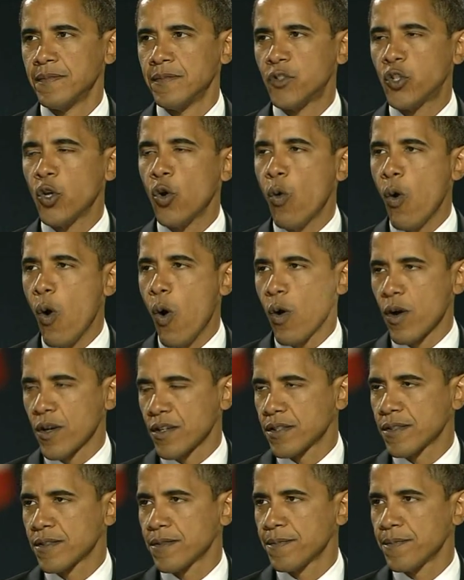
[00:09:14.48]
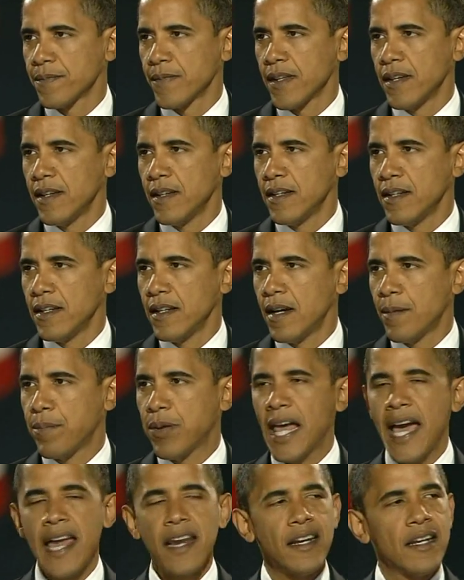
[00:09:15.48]
2 wars, a
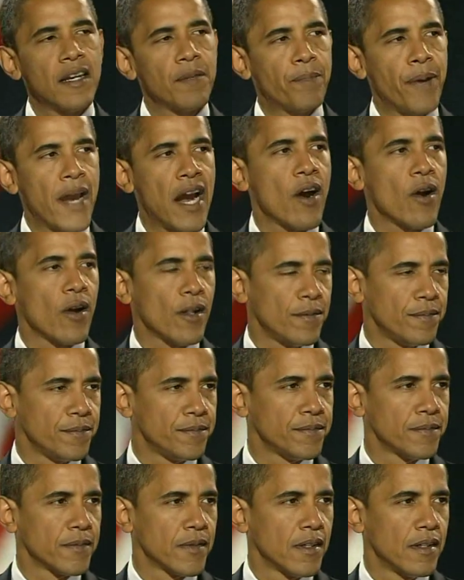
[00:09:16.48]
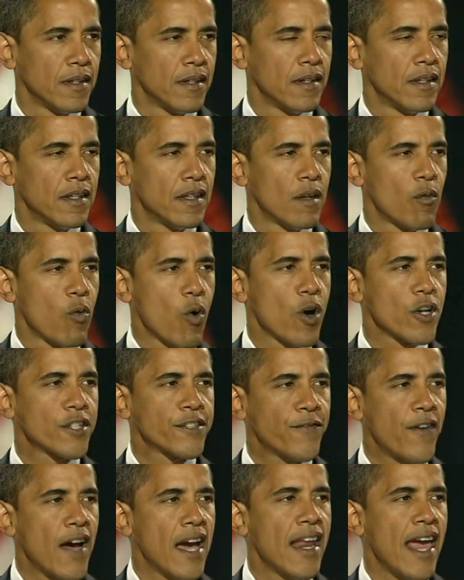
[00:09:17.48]
planet in peril, the
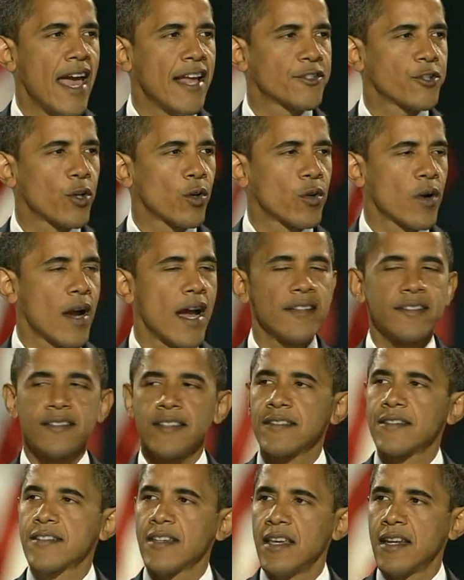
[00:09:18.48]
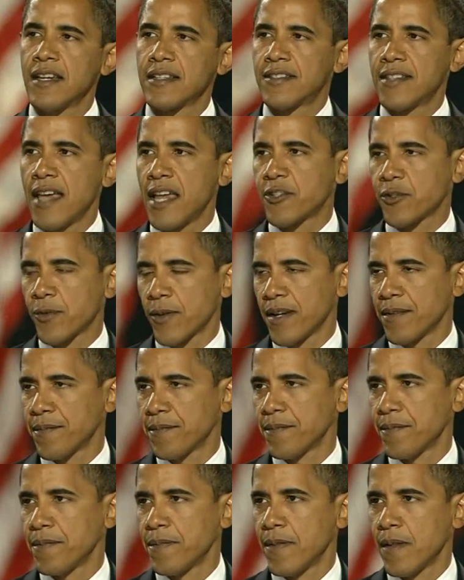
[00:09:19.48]
worst financial crisis in a century.
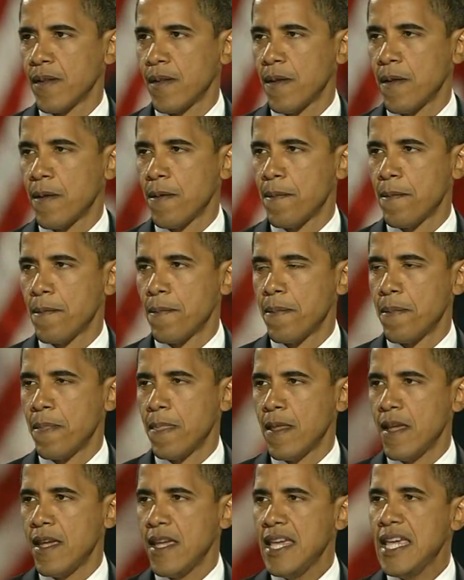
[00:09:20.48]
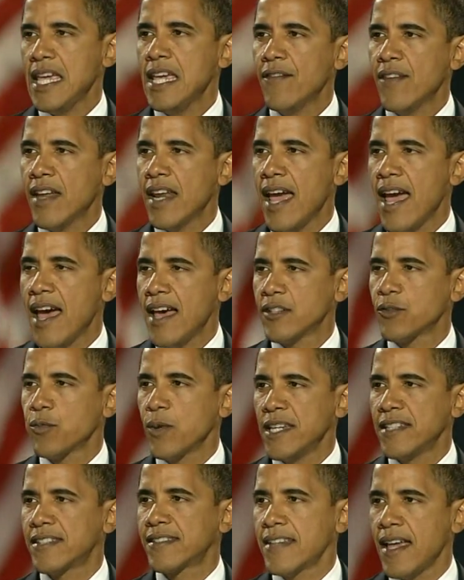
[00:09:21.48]
Even as
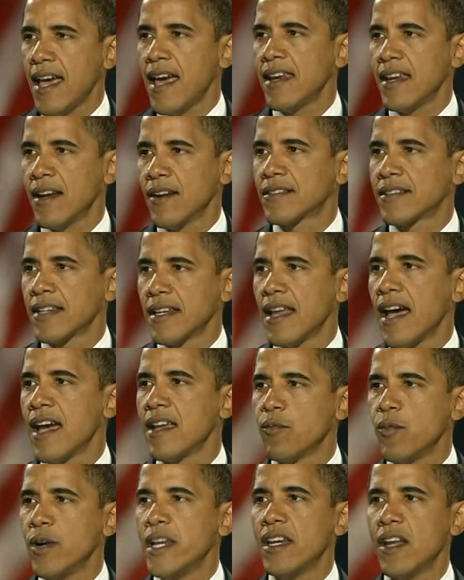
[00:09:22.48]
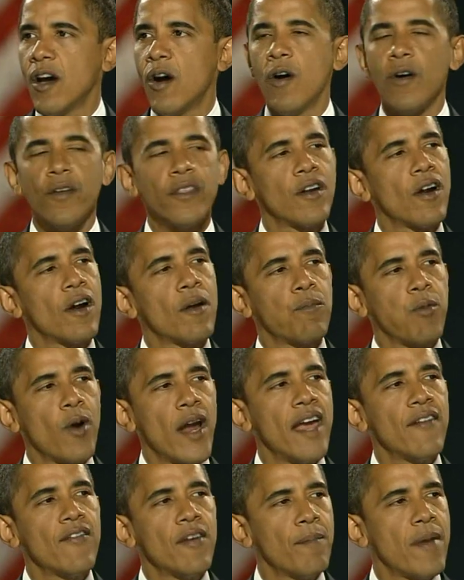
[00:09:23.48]
we stand here tonight, we know there are
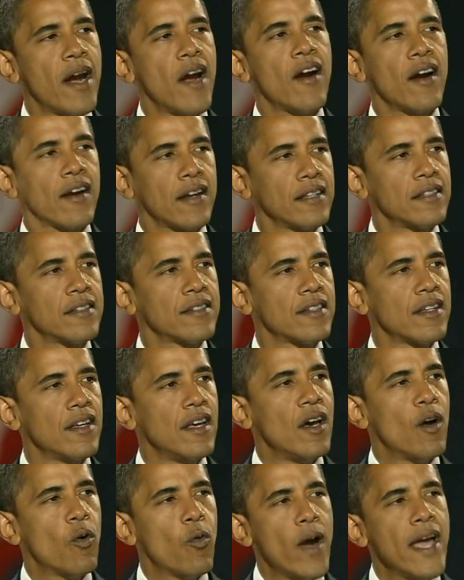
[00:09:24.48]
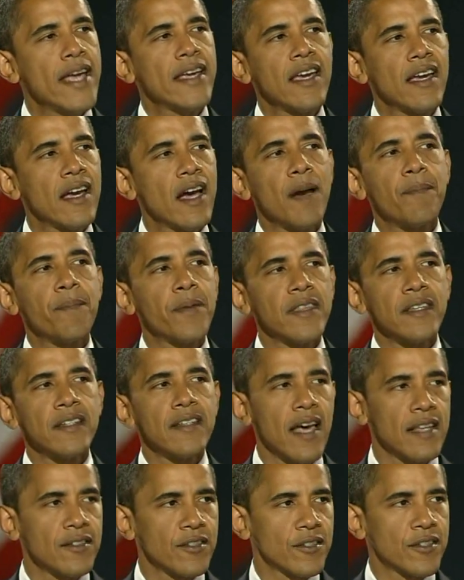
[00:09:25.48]
brave Americans waking up in the
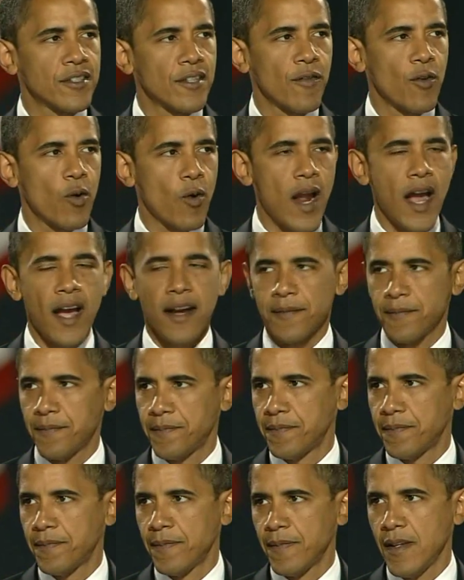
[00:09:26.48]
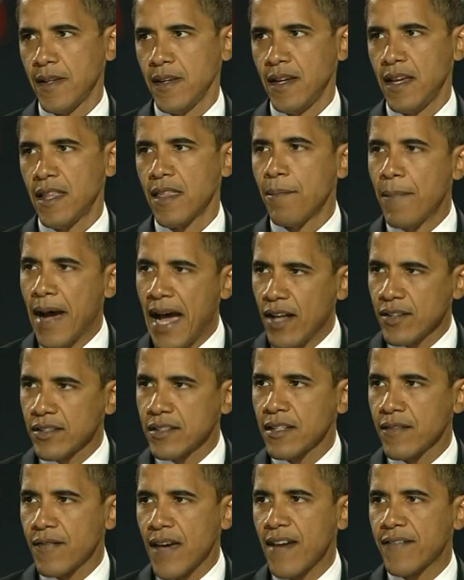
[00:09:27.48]
deserts of Iraq and the
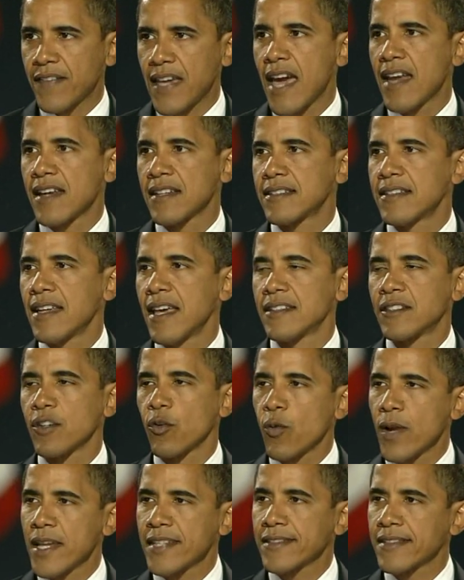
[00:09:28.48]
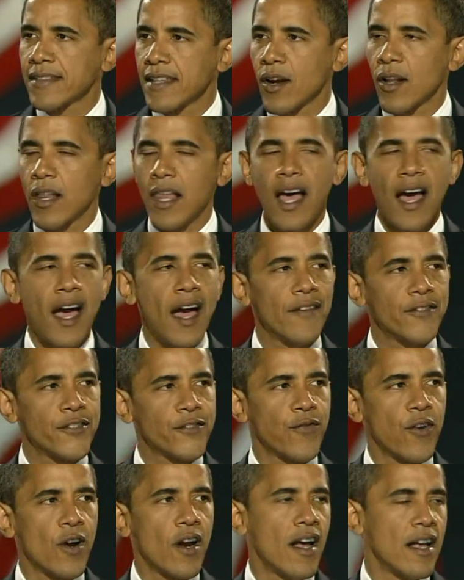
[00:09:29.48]
mountains of Afghanistan to risk their
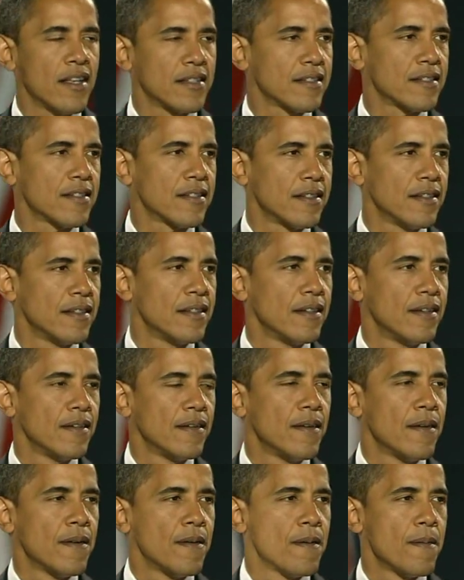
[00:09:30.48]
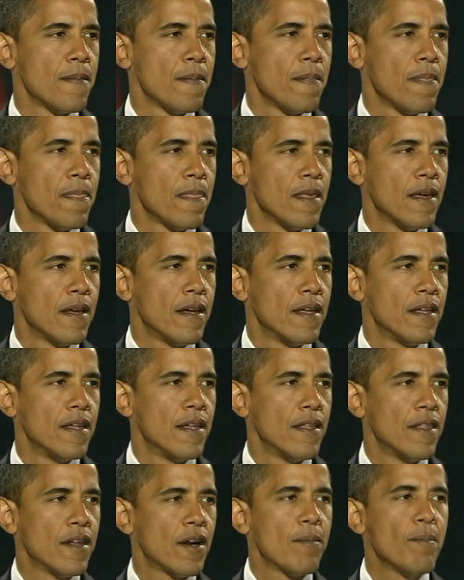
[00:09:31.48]
lives for us.
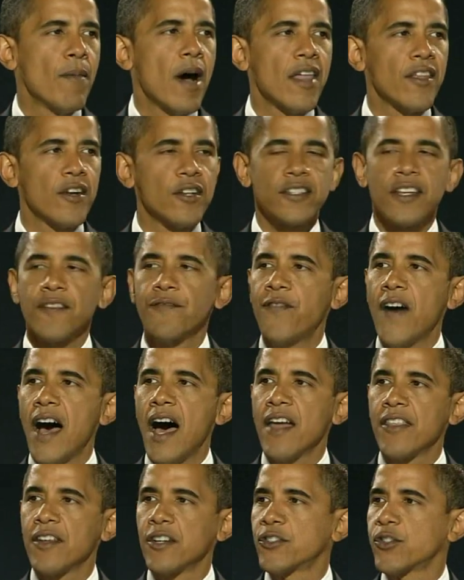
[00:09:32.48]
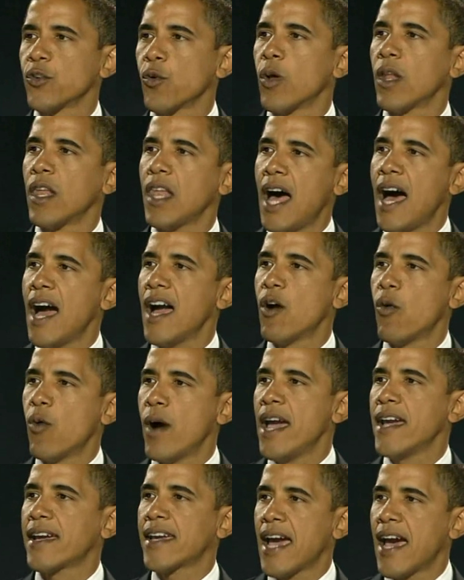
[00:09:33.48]
There are mothers and fathers who will lie
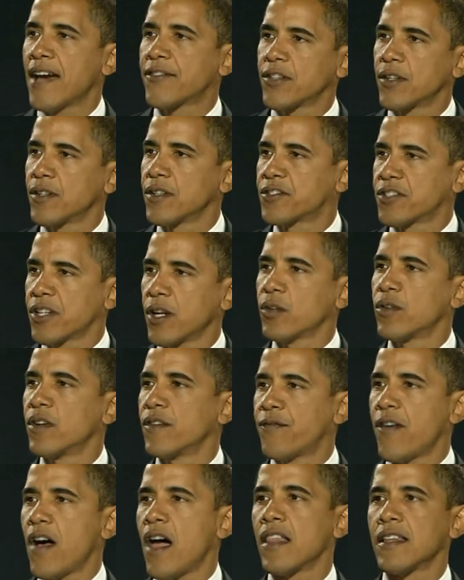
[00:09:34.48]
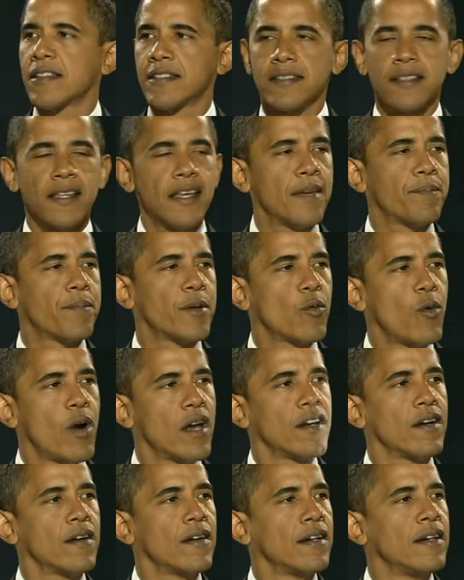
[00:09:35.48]
awake after their children fall asleep and
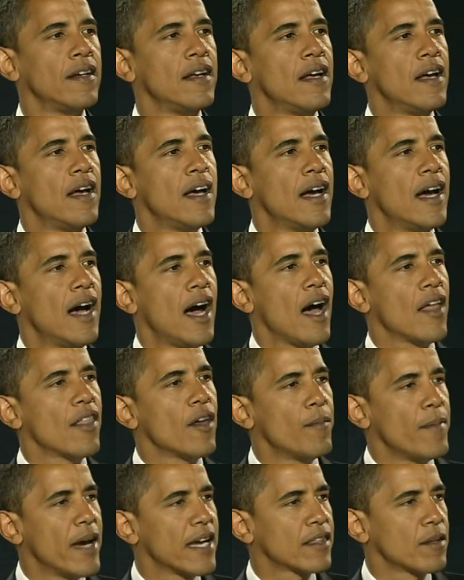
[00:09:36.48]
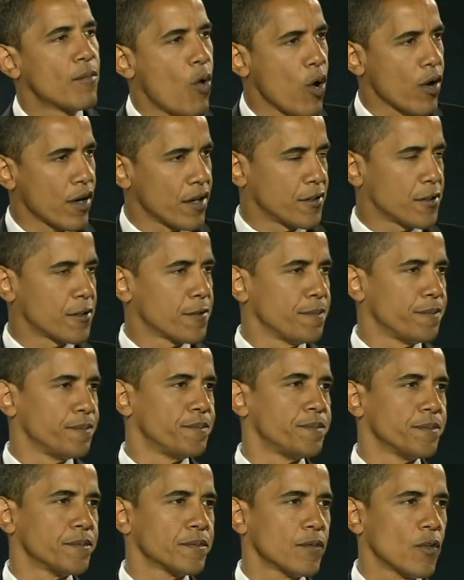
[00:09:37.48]
wonder how they'll make the mortgage,
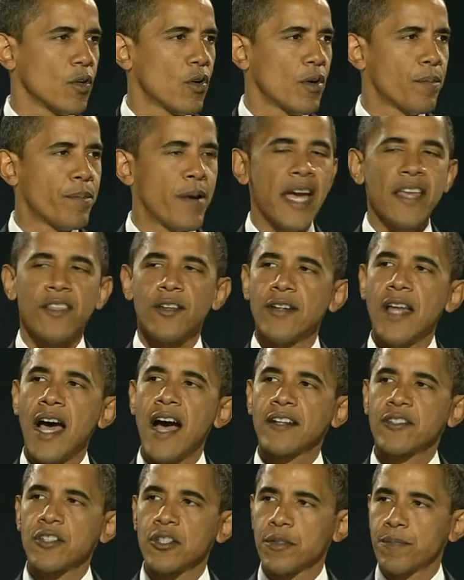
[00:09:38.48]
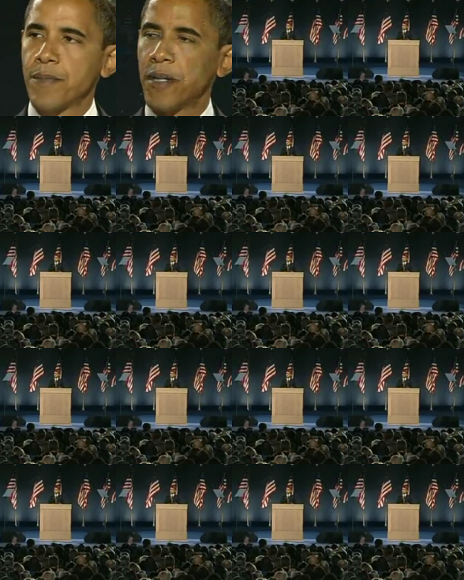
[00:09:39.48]
or pay their doctor's